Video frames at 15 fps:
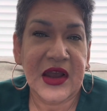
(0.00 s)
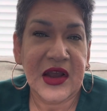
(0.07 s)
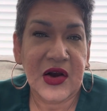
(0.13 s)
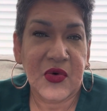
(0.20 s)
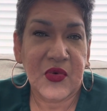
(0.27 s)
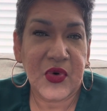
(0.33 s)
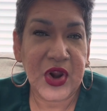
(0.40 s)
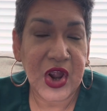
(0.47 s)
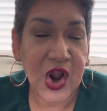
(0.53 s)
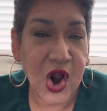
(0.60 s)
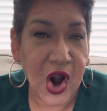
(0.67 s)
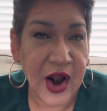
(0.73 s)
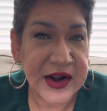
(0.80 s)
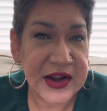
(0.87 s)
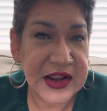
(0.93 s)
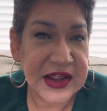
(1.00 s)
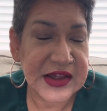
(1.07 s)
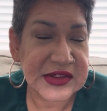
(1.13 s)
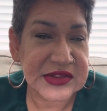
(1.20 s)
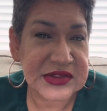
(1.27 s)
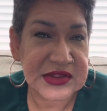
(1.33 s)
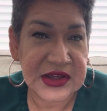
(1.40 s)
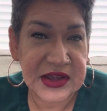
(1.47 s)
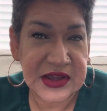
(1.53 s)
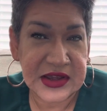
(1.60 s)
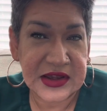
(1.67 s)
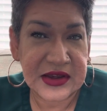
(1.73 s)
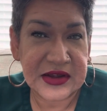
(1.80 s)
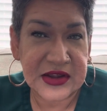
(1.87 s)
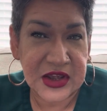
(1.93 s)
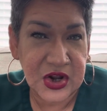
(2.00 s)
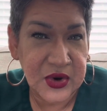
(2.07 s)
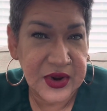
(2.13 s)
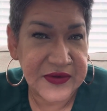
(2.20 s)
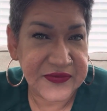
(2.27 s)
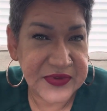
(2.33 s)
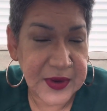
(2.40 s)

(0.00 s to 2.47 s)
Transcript: Regardless, if